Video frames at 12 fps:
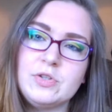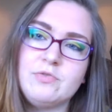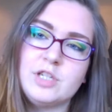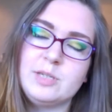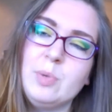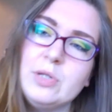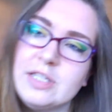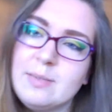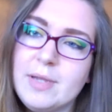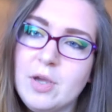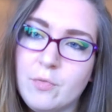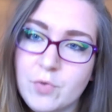as
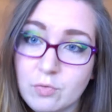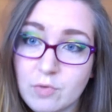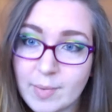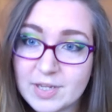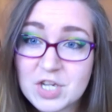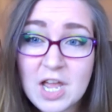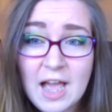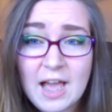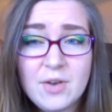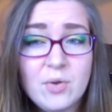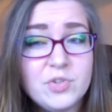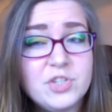responsibly of your rubbish
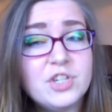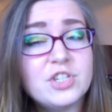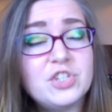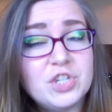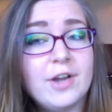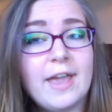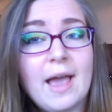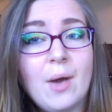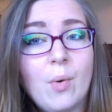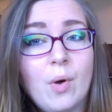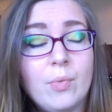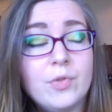and not to just chuck it
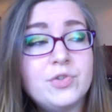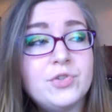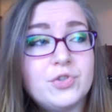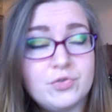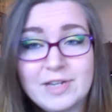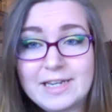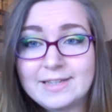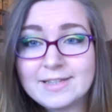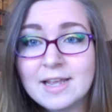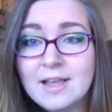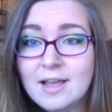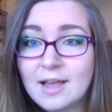out on the street,
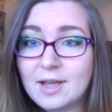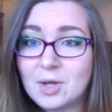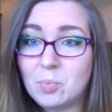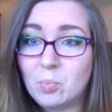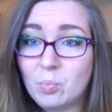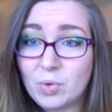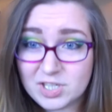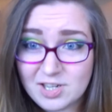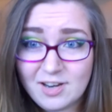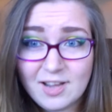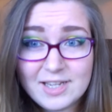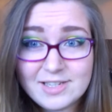which
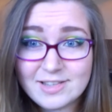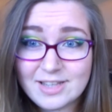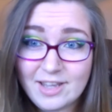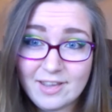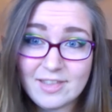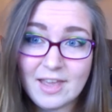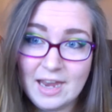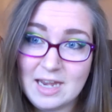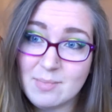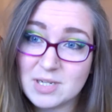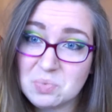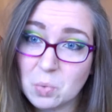I like to think that
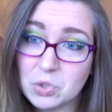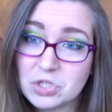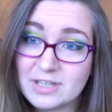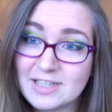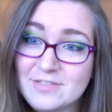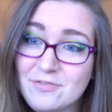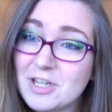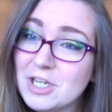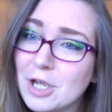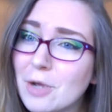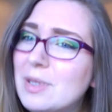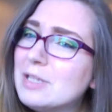anybody watching this
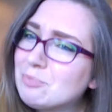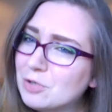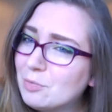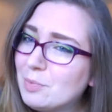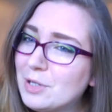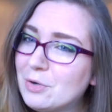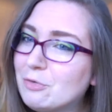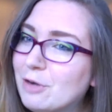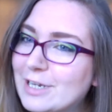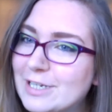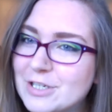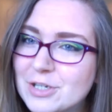video is probably
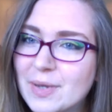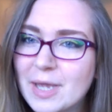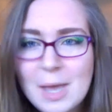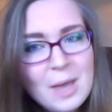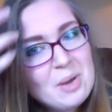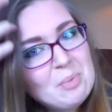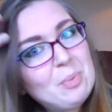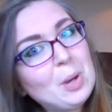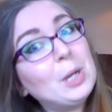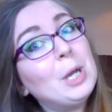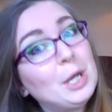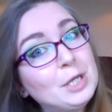already doing,
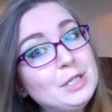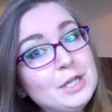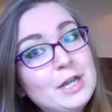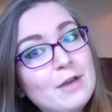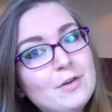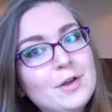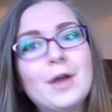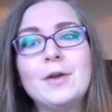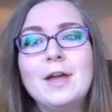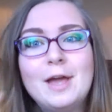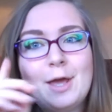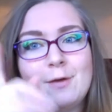but you never know.
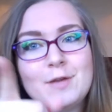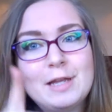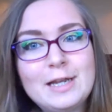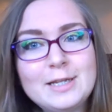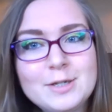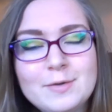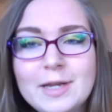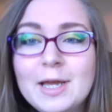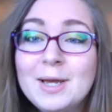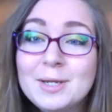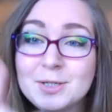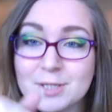If you're littering,
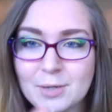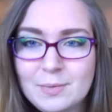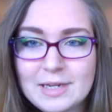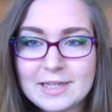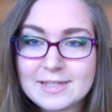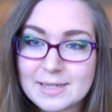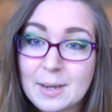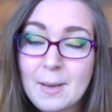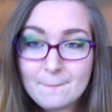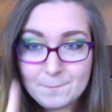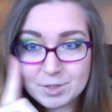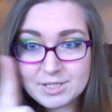don't litter,
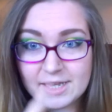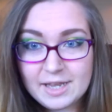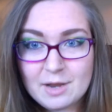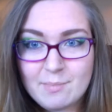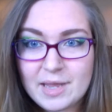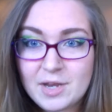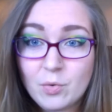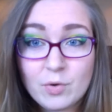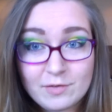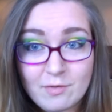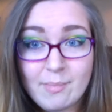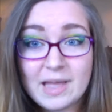put it in a bin,
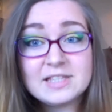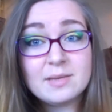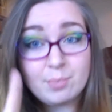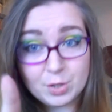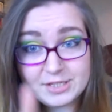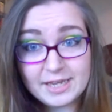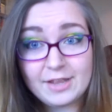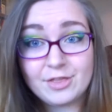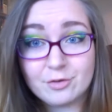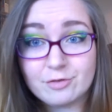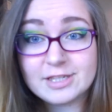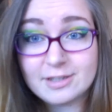or even better, put it
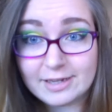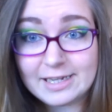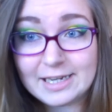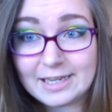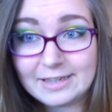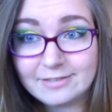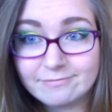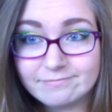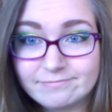in the recycling.